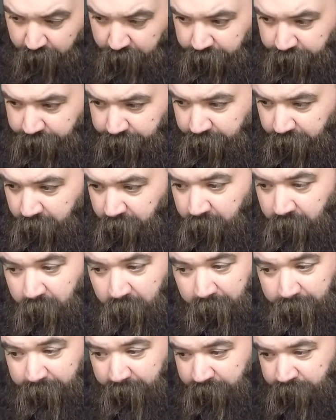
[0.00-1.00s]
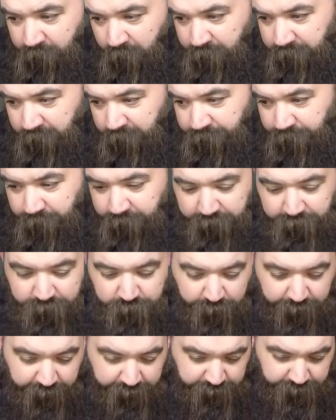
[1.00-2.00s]
so, that's probably it for this
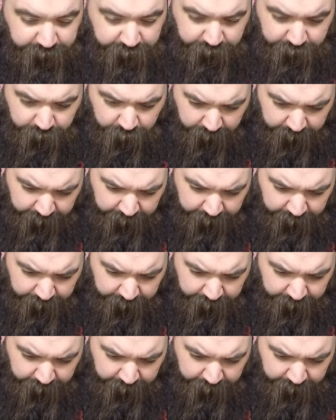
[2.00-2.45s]
week. Just a short